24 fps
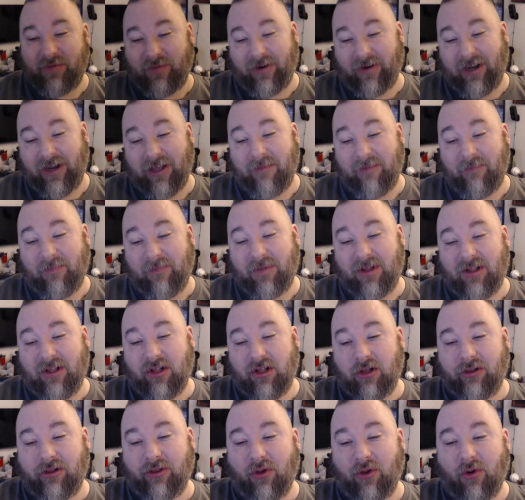is from
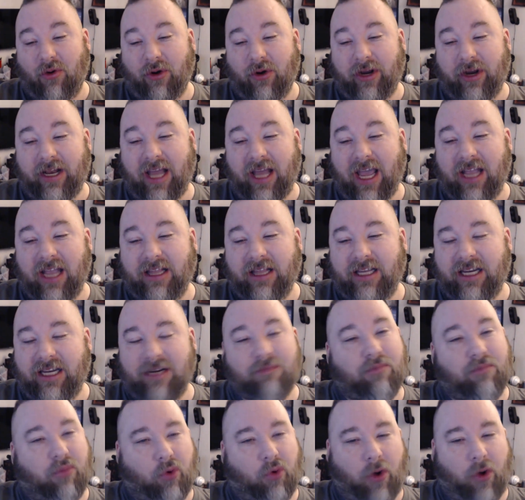Lauren
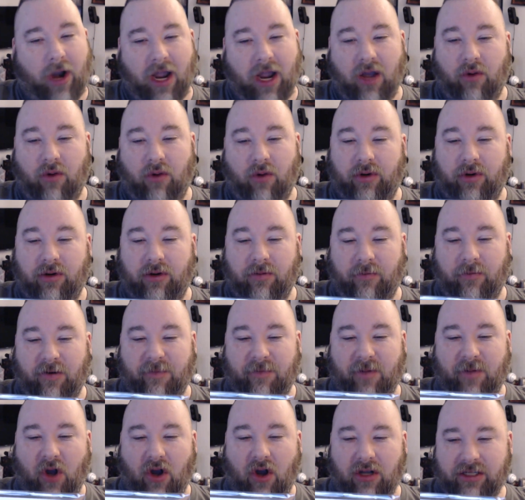Aileen Brown
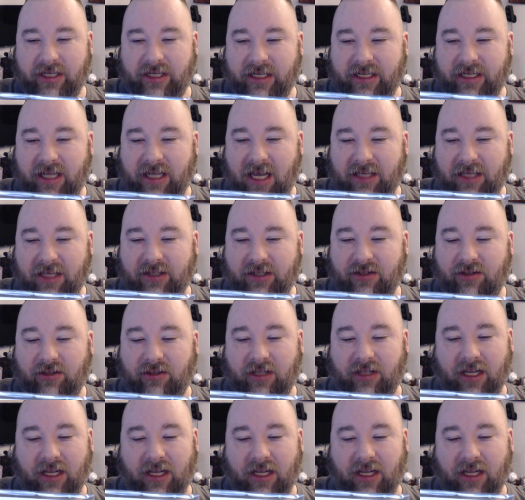from Austin, Texas.